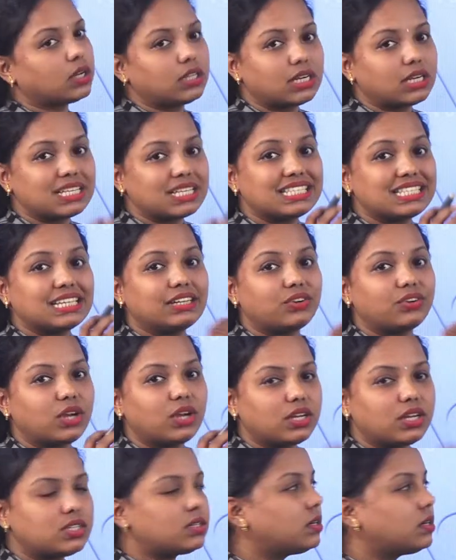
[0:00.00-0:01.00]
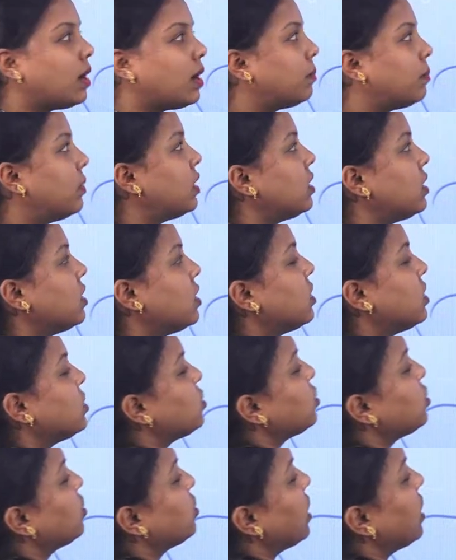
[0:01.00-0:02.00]
That is the greater number. So
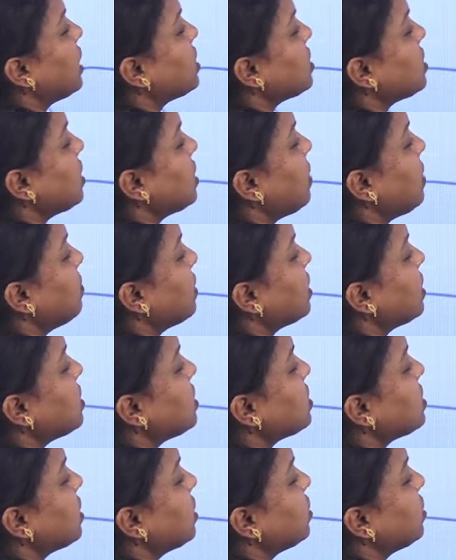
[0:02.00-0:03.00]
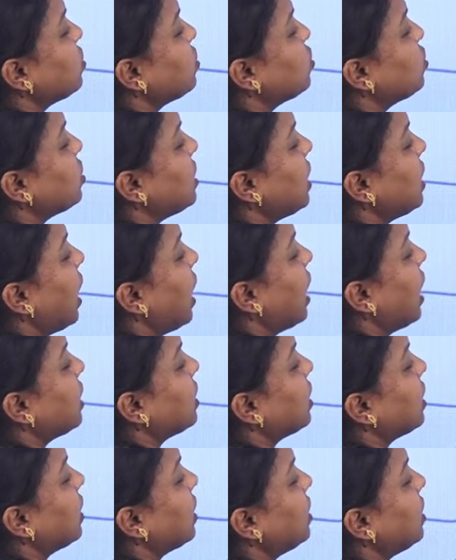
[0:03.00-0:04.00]
greater number is
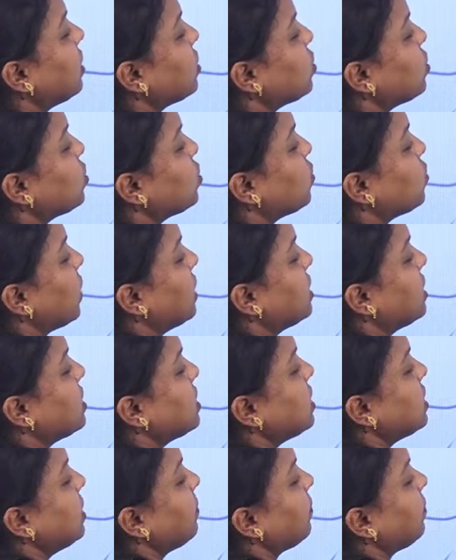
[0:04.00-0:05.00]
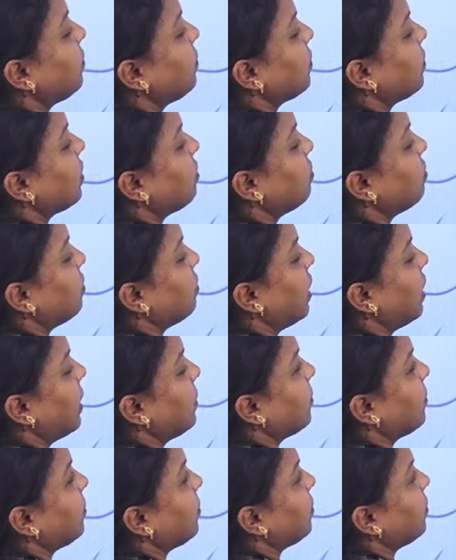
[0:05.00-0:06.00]
325.
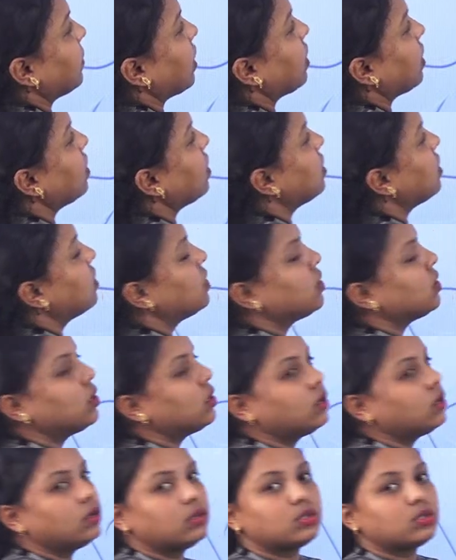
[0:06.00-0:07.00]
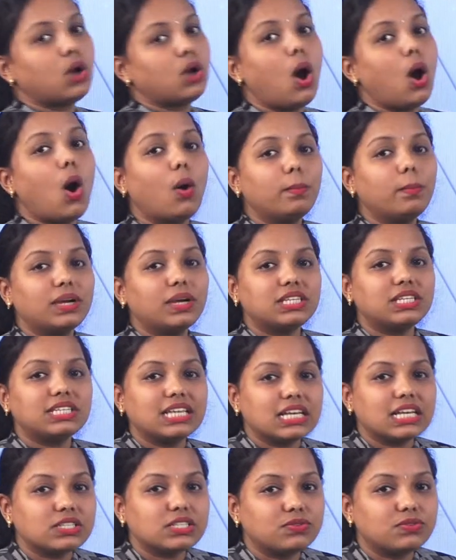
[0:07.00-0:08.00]
So how much he
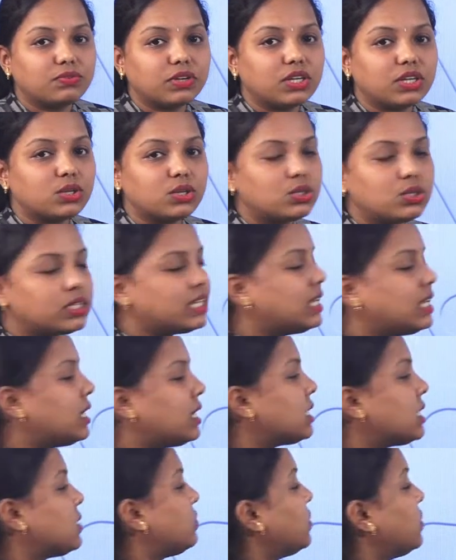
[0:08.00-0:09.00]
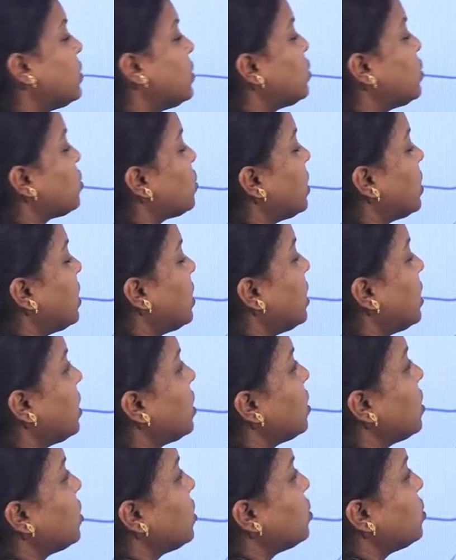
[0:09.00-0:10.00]
has finished? He has finished reading
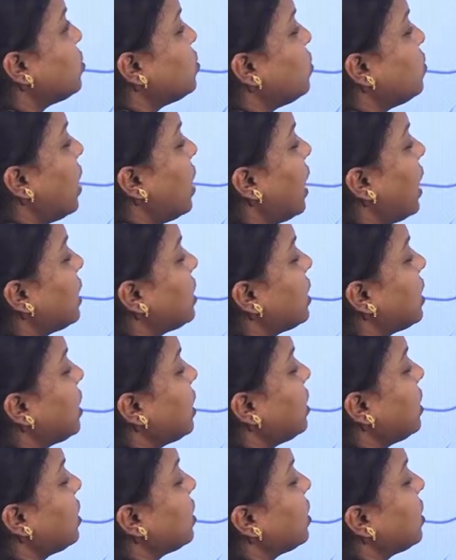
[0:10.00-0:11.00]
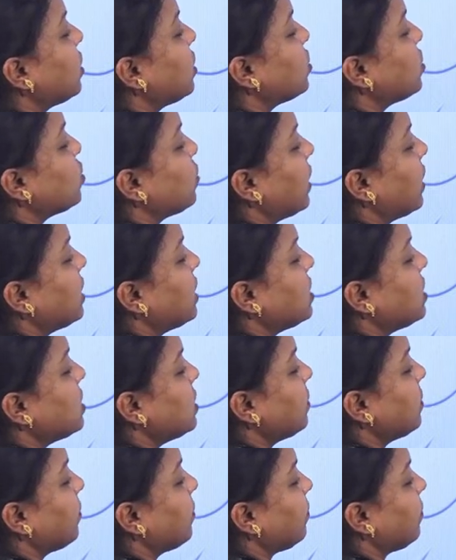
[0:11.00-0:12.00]

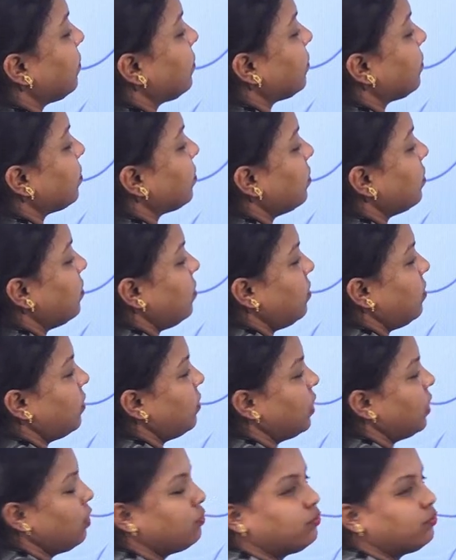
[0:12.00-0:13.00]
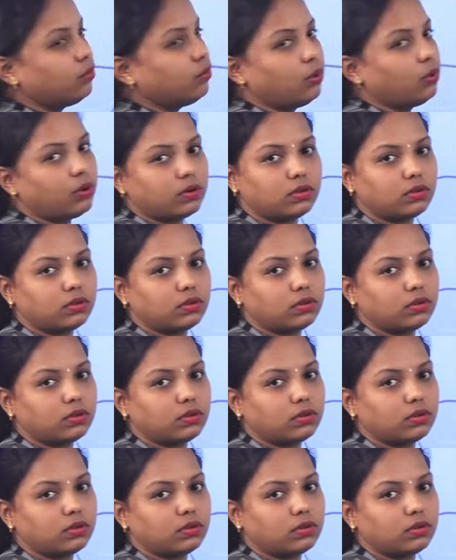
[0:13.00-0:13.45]
224.